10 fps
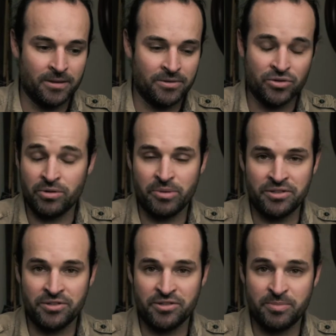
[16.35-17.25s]
It's an
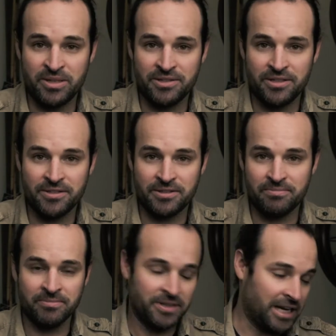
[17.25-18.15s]
amazing species,
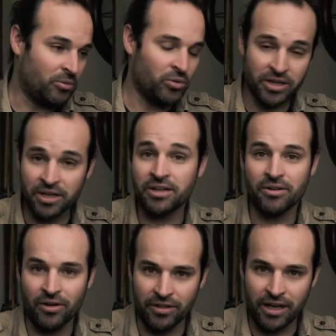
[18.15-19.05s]
and yeah, we'll get into
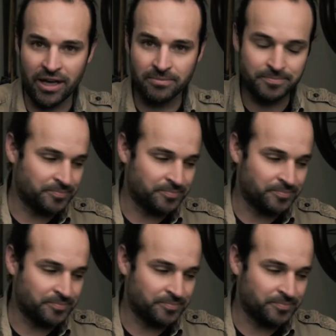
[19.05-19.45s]
all that.